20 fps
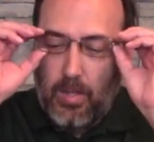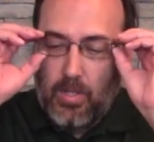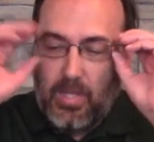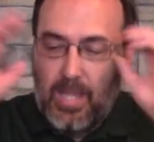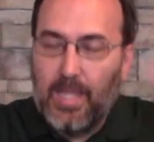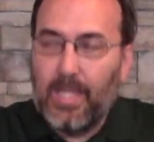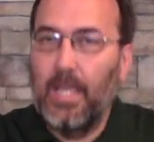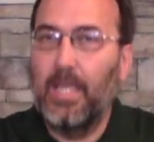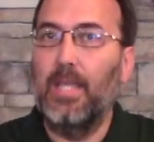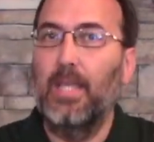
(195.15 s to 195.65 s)

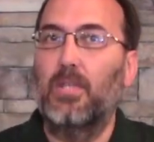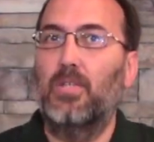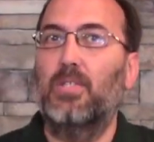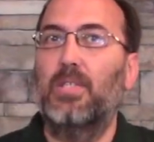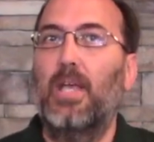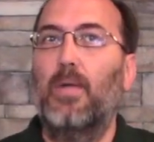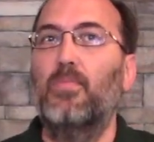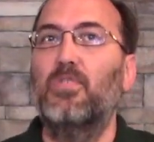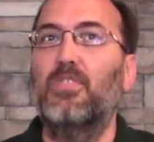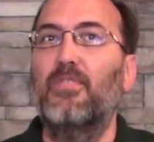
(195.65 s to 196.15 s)
Tychicus,
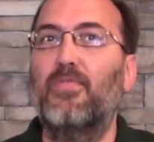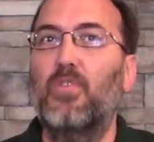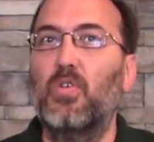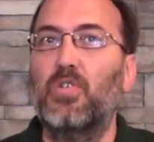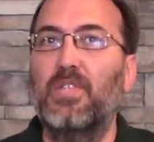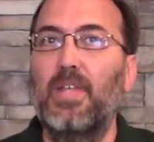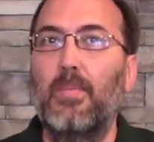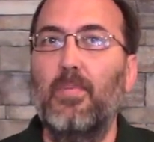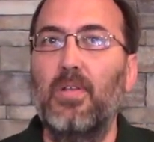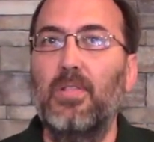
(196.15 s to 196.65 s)
that was the
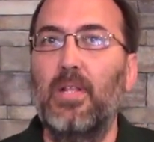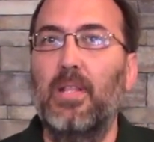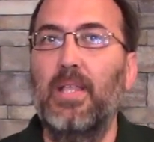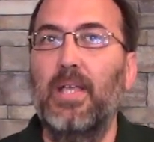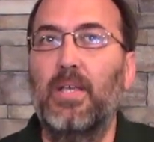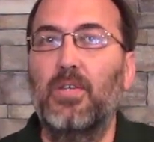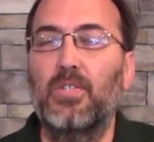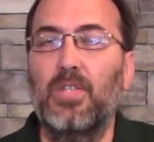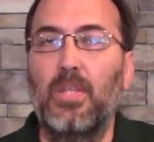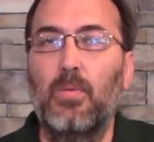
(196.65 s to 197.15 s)
first name on the
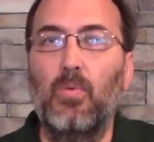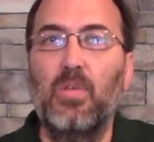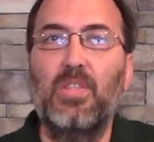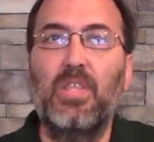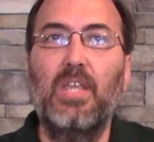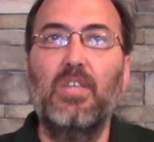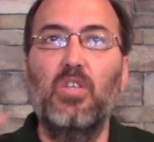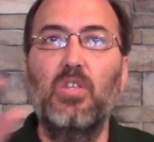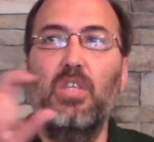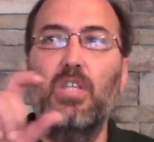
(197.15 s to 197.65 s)
list. And with
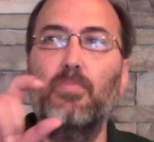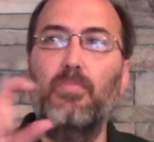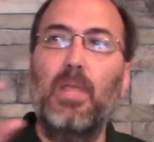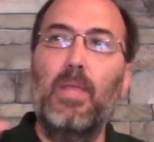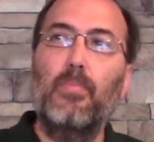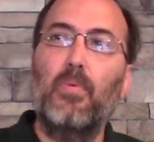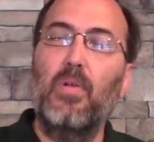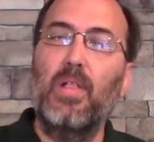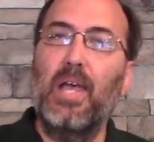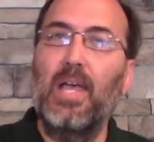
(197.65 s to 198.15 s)
each of these
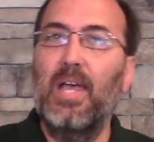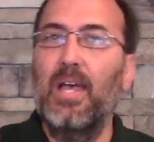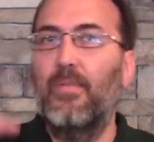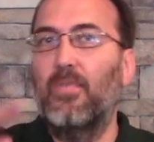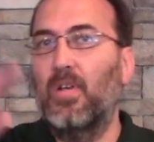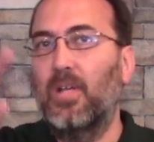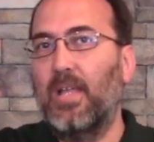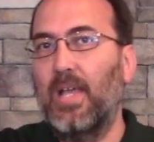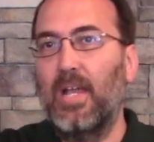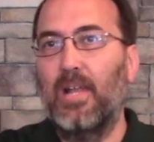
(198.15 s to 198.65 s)
people, I have
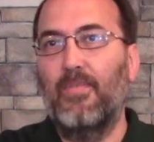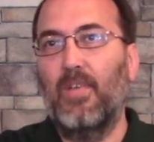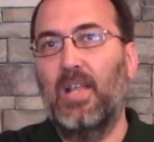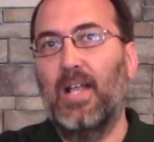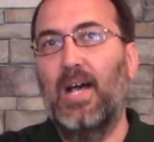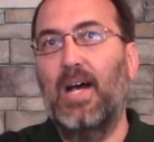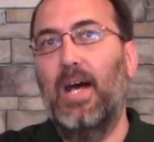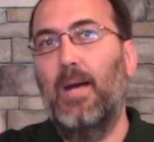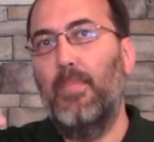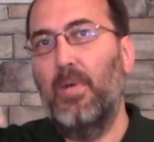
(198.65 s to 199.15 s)
a kind of a
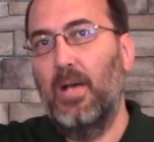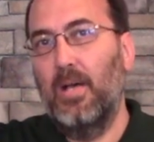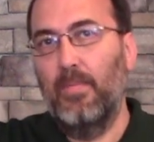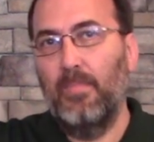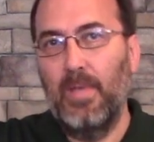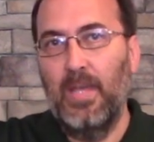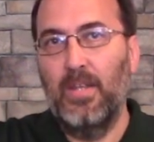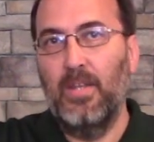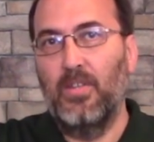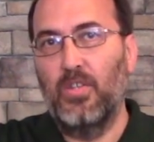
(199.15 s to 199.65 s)

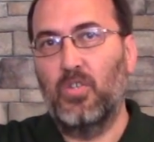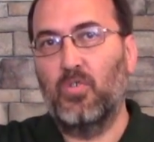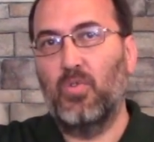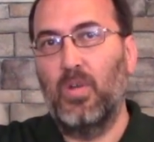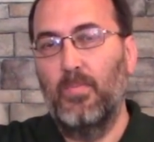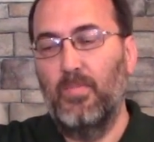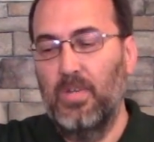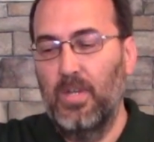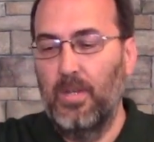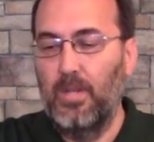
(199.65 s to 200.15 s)
comma and a
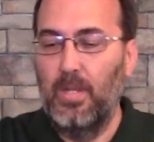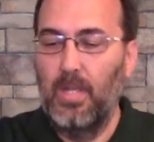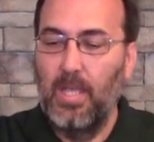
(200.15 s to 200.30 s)
description.